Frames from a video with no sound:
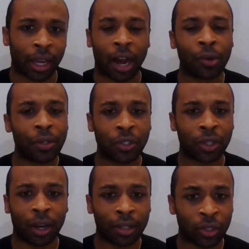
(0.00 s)
I only
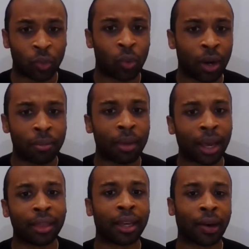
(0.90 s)
saw this one
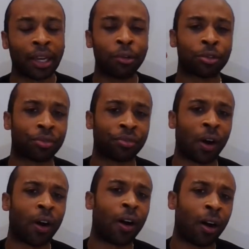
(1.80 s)
man there. He was
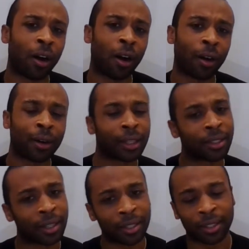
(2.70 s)
far in the
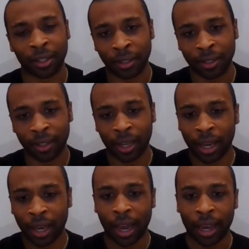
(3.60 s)
distance
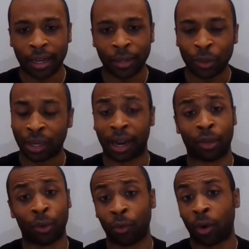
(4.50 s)
and he was
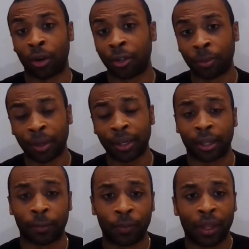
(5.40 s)
gathering water in a
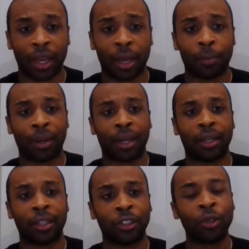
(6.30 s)
bucket.
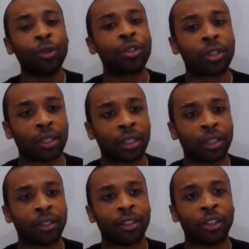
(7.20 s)
But
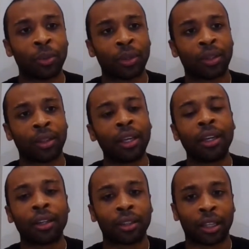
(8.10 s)
usually you would
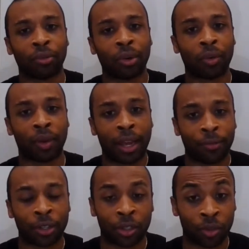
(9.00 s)
think that the River of
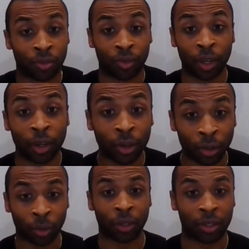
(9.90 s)
Life is
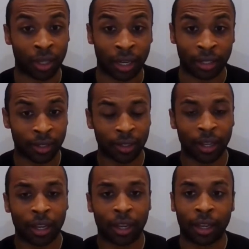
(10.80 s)
filled with saints.
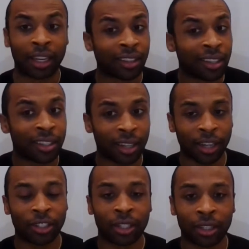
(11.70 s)
In this
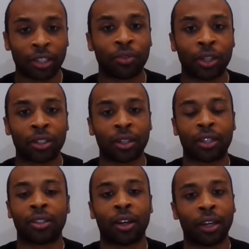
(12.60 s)
section, in this vision I
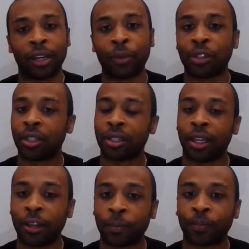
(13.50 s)
saw, it was just
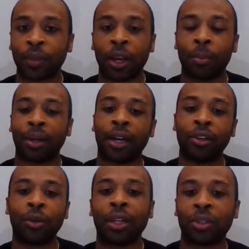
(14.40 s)
him. But I
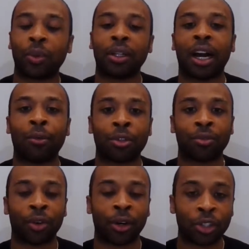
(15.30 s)
know that's what God was
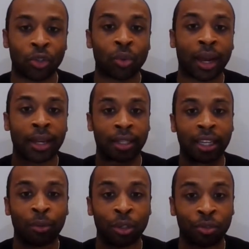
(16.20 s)
referring to as
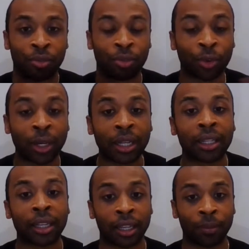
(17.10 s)
it was
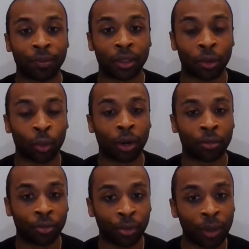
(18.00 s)
freely. The word
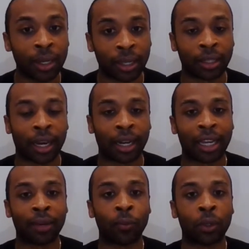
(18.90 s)
freely, that
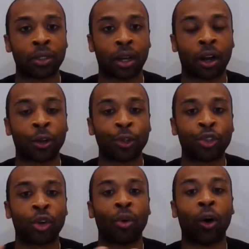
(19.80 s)
it was
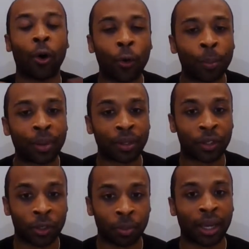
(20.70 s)
also open
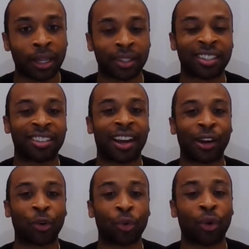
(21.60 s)
space. It's
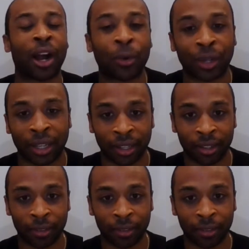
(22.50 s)
not crowded.